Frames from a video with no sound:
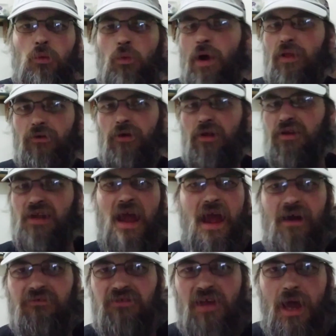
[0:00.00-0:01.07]
whether it's
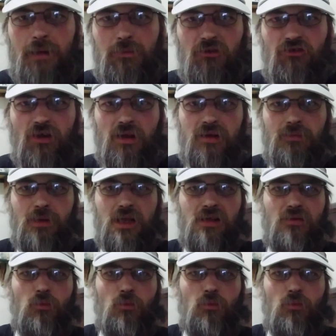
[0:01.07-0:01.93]
halftime adjustments,